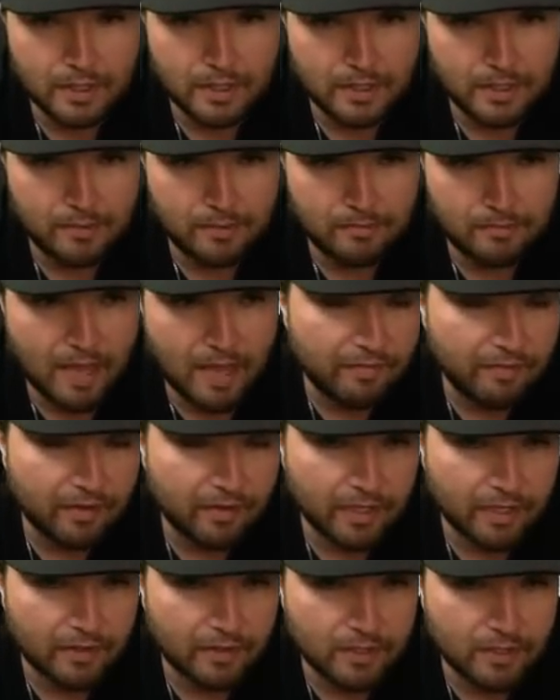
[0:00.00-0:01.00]

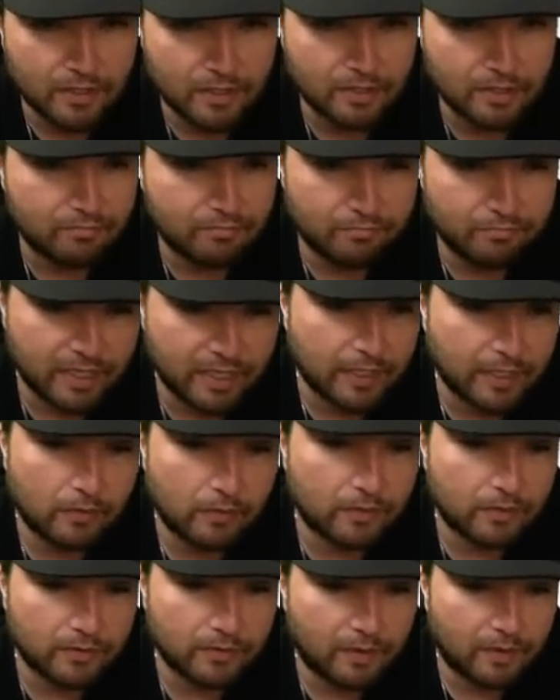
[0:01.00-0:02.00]
Everything. He's just
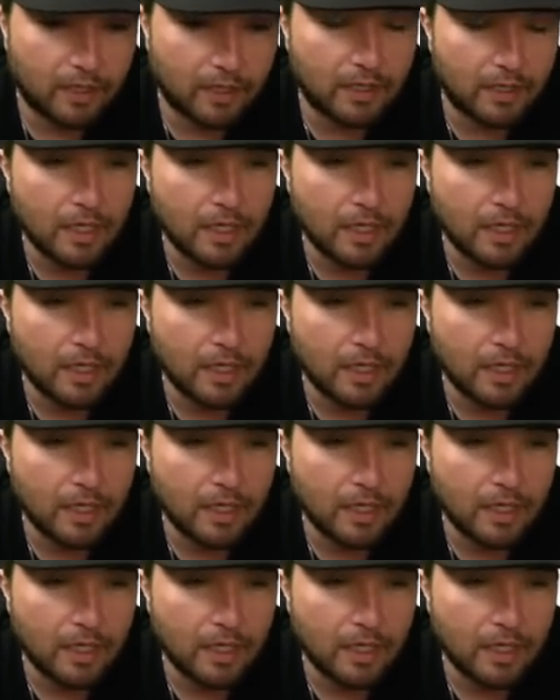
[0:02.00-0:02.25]
mediocre as fuck.